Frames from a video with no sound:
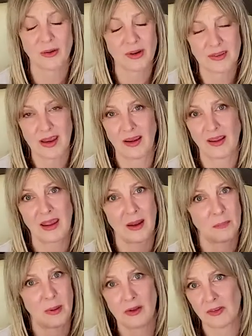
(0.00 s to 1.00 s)
irritating
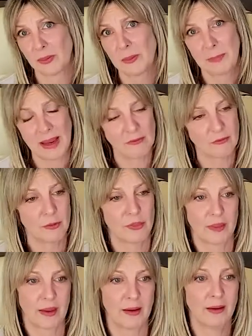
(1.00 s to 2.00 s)
and possibly painful
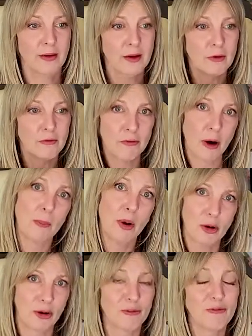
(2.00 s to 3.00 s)
thing from
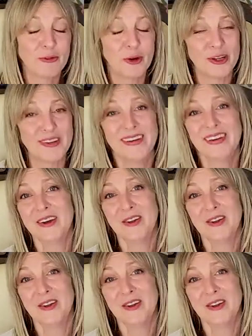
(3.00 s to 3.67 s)
her foot